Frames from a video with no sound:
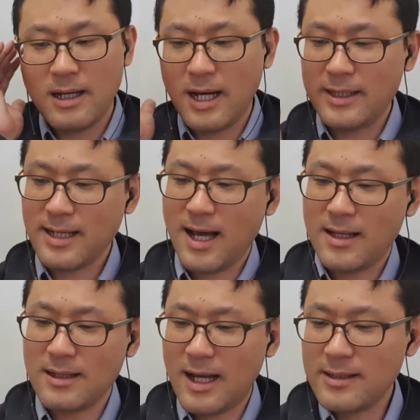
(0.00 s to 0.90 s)
I
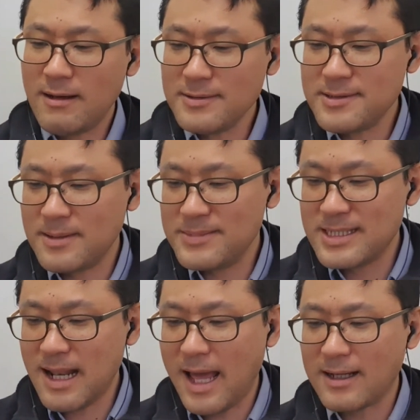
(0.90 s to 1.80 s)
cut some
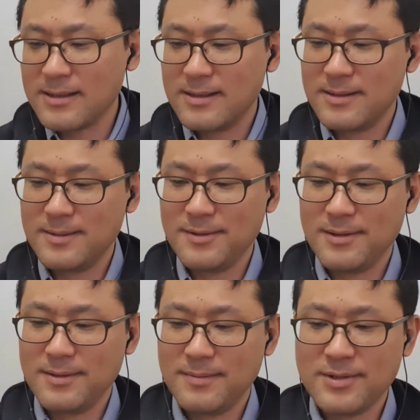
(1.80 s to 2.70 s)
slack
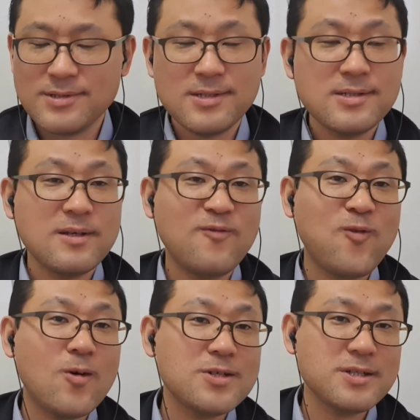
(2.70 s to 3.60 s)
because it's the
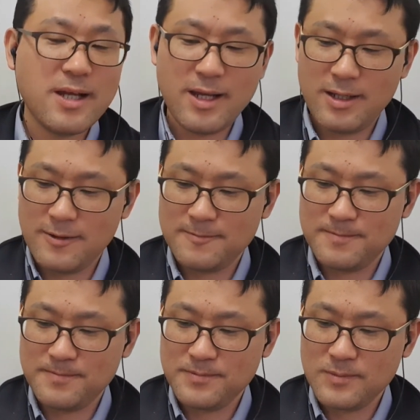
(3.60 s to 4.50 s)
first day
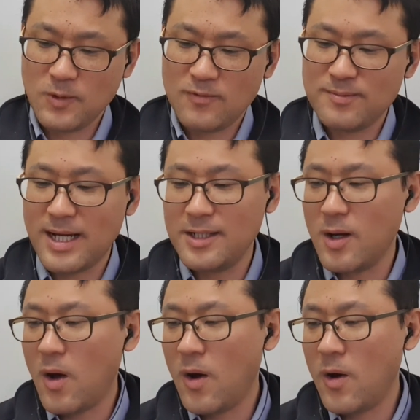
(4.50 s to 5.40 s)
of my
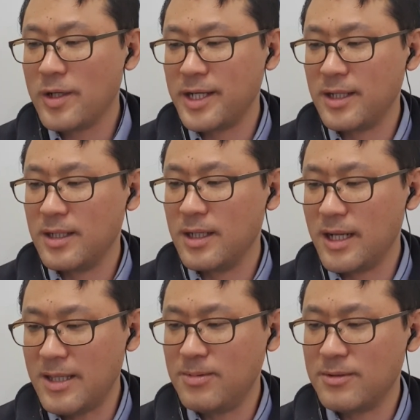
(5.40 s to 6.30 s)
long and
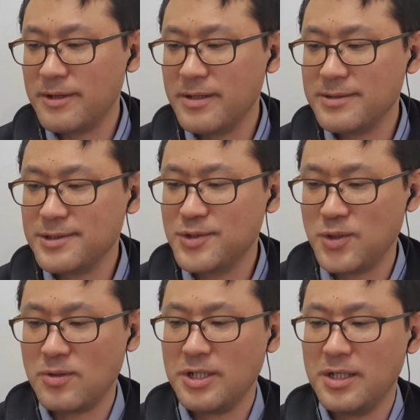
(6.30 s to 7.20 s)
laborious
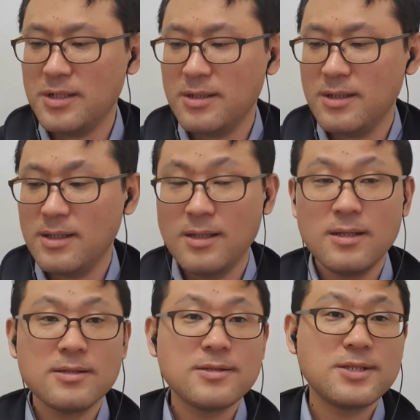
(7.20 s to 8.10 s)
journey.
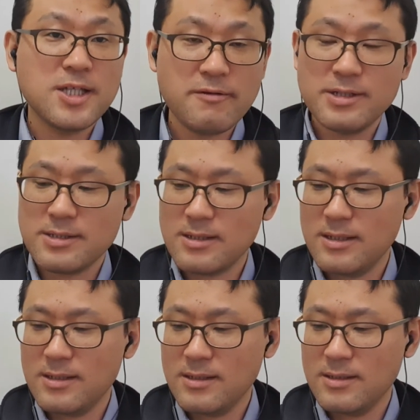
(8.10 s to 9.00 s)

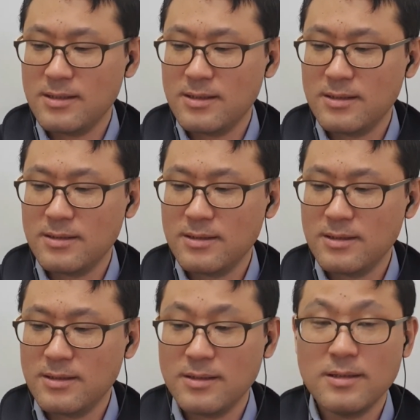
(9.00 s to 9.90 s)
Seriously,
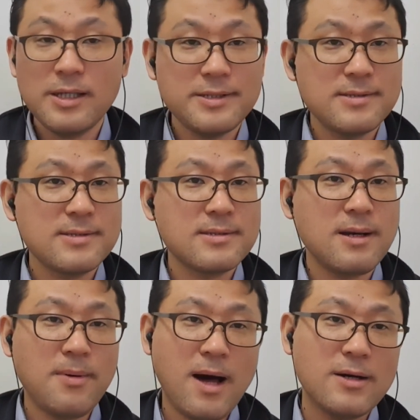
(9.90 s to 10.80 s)
it's
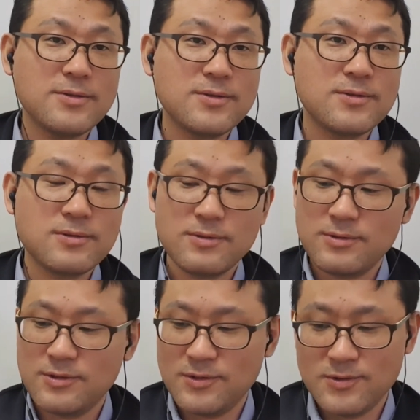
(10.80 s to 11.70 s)
about
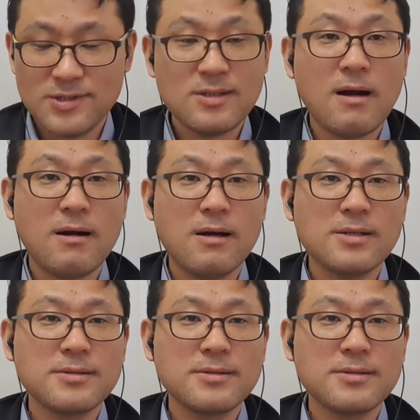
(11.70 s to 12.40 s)
to start.